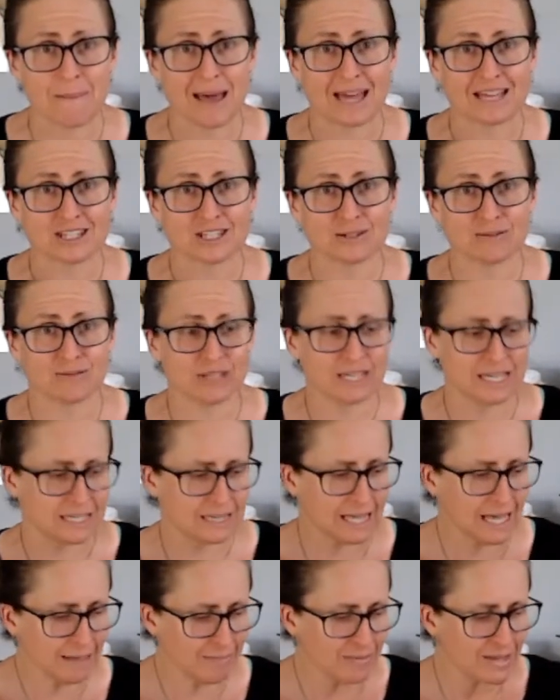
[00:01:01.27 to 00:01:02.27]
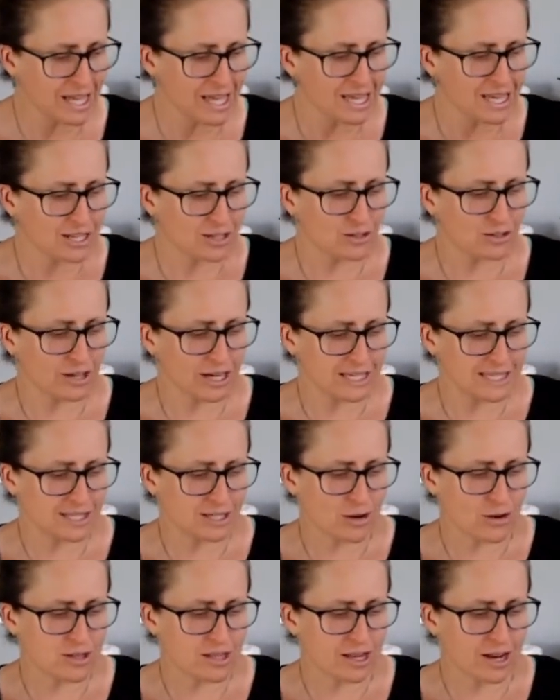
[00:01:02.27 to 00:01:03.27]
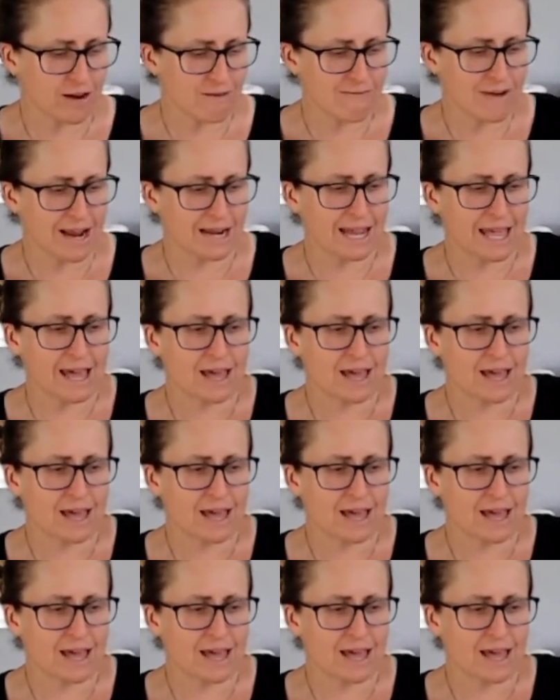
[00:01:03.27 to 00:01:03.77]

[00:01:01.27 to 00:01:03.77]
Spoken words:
batch of vanilla. You guys know that I ran out